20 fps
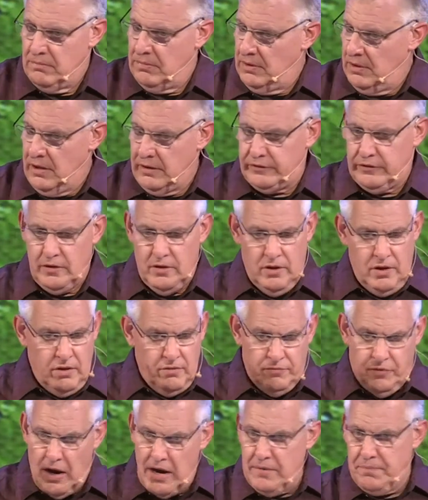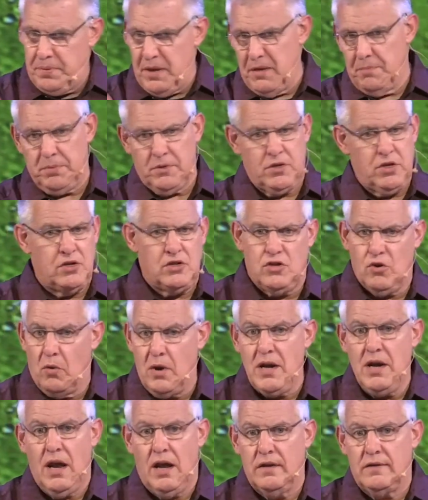Listen, invite people to
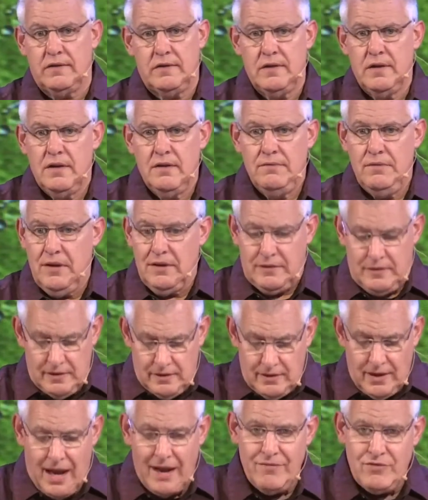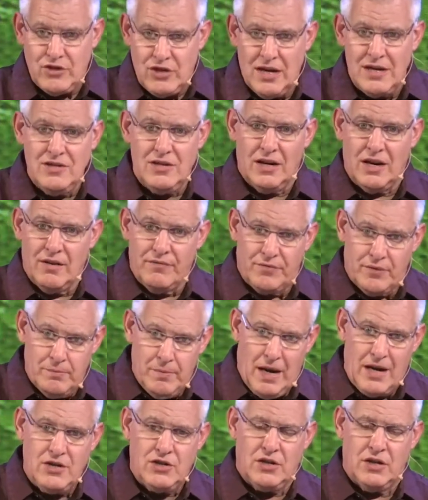join us. This is life-changing
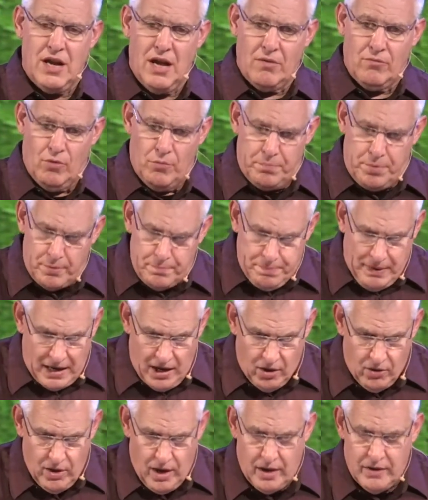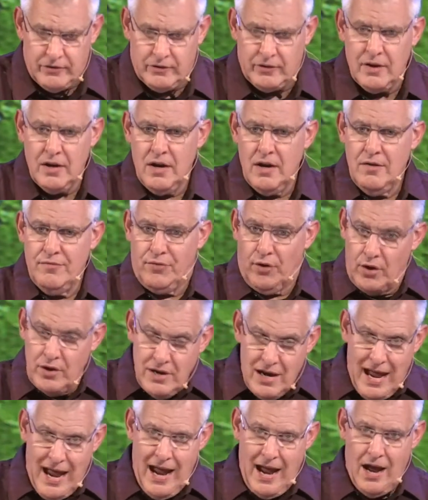information that will prepare us for
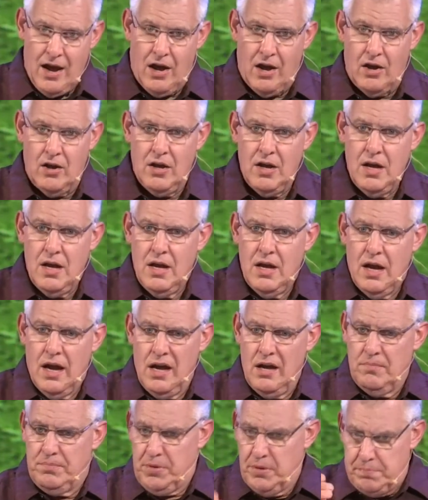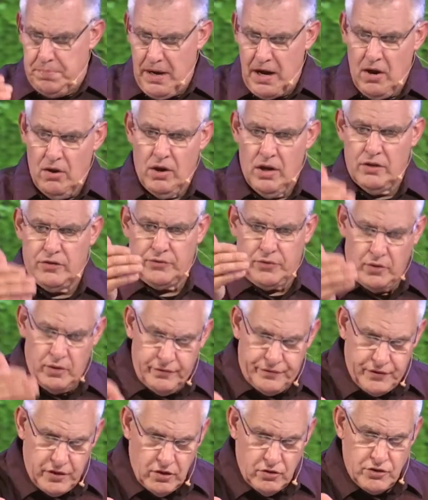now and prepare us for
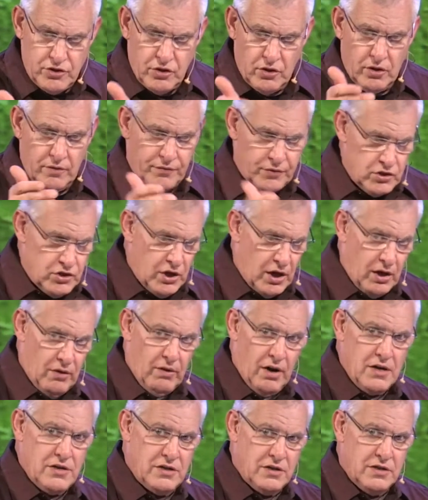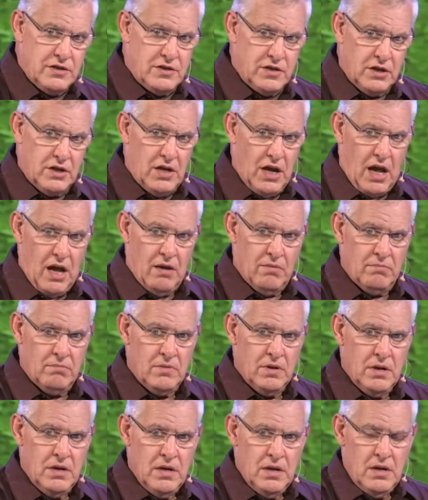the future, for generations to come.